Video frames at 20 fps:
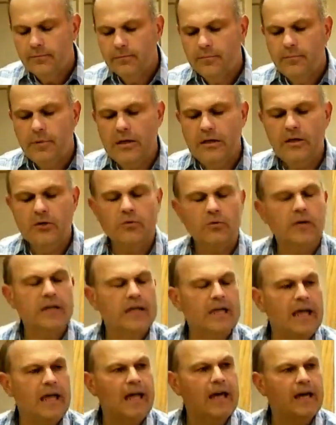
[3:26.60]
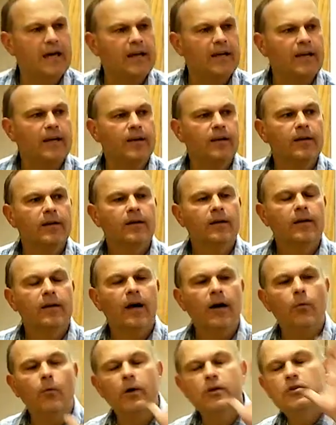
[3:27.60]
Peter again,
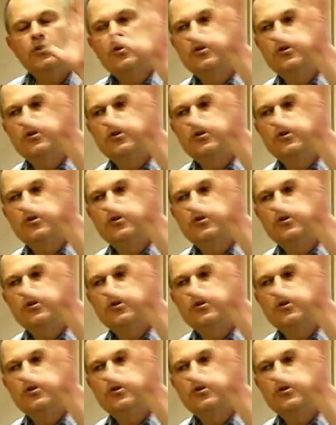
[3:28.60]
I want you